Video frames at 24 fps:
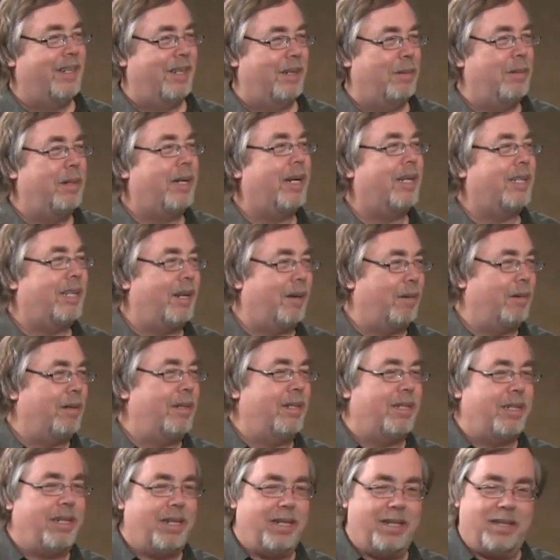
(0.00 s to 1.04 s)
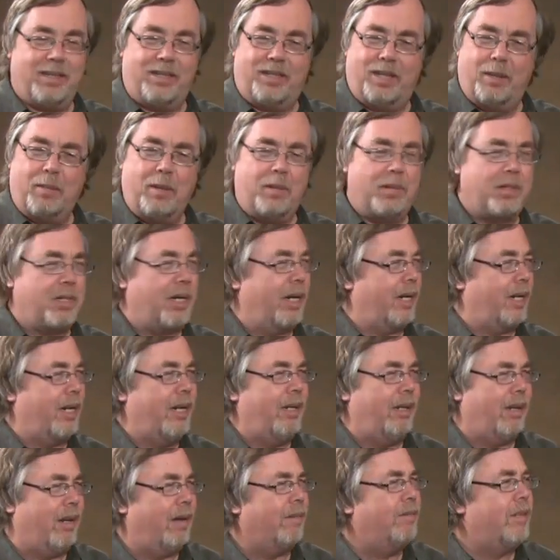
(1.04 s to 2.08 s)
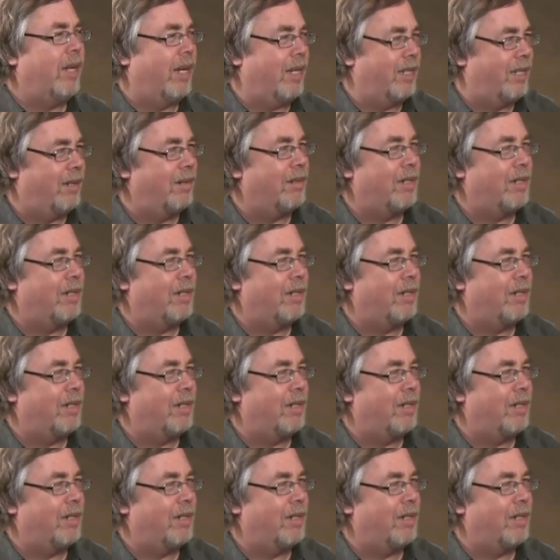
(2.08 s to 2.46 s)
We get there, Jimmy was like, he loved us.